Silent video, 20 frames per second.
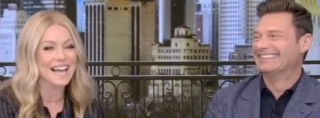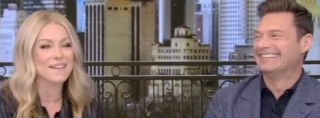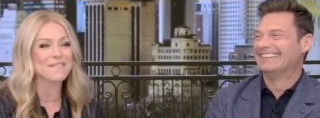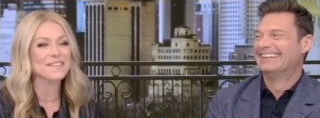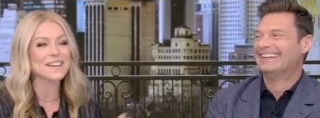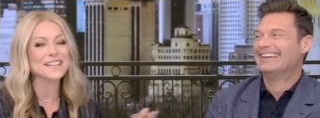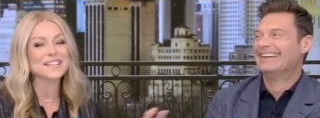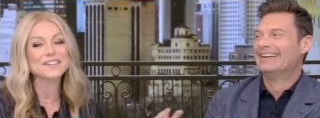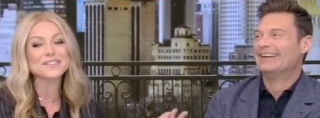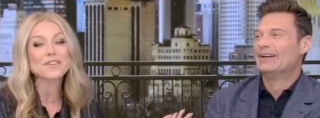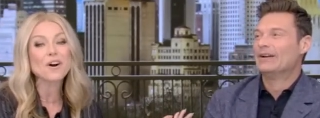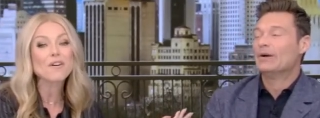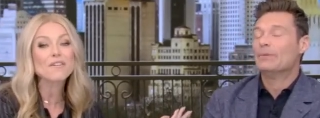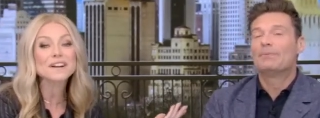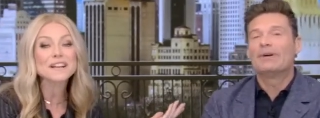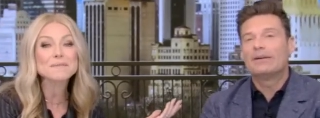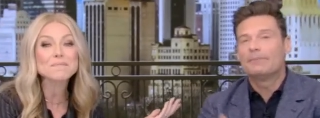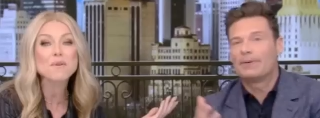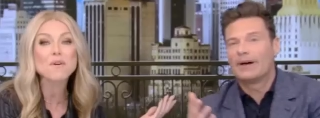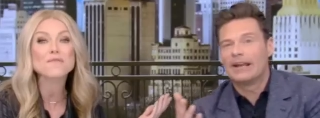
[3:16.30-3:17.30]
Speaker 1: I mean, you
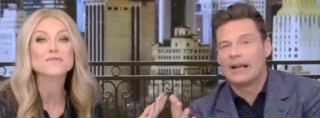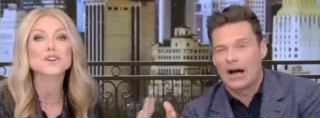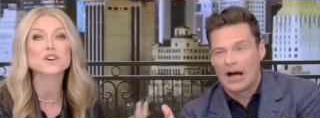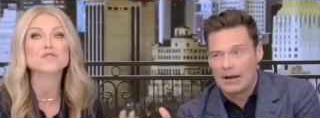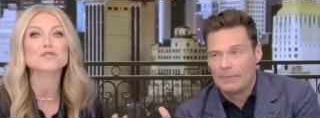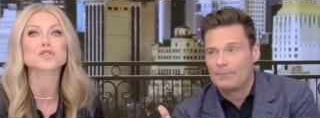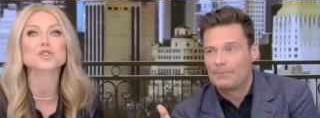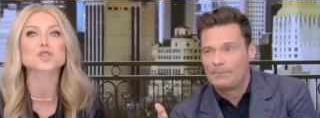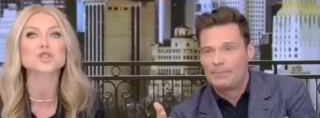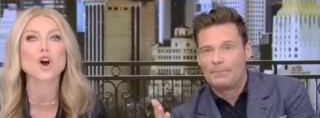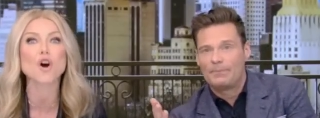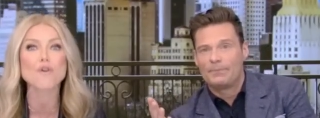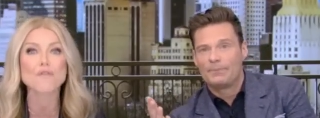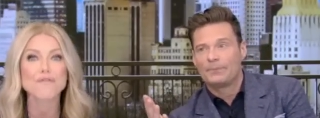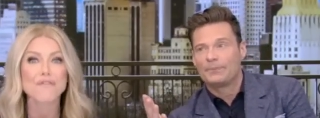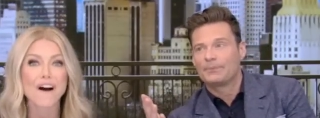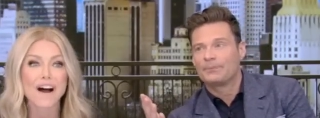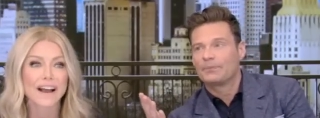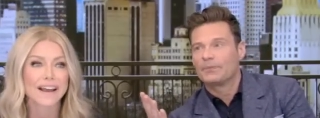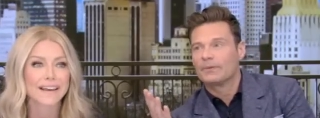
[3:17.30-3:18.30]
already but, moved but, your
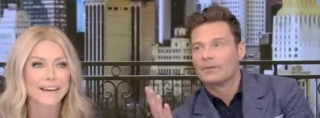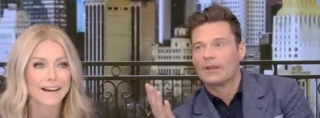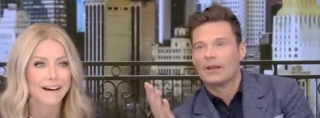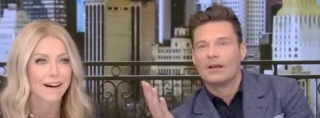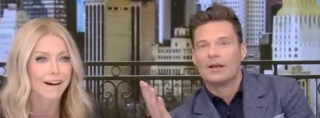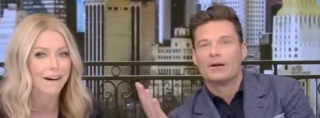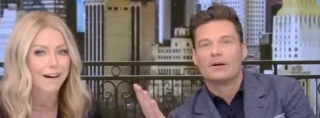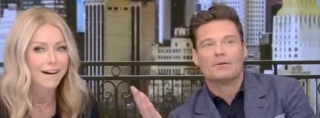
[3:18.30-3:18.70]
sofa here.